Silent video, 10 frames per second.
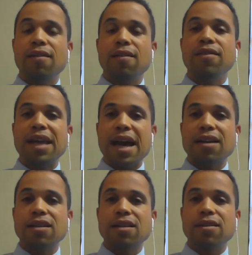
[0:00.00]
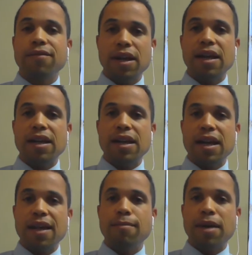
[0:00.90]
of the active
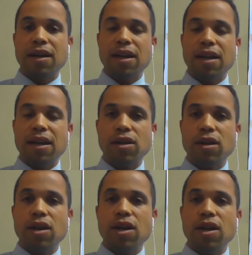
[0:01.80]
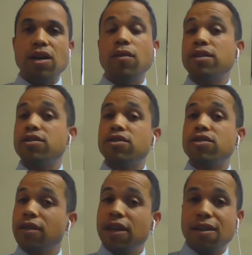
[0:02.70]
ingredient in the medication. So
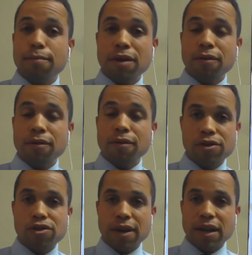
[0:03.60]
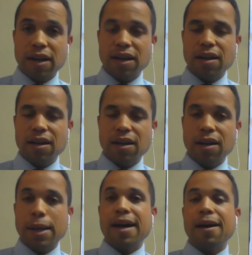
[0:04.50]
it certainly can be refrigerated.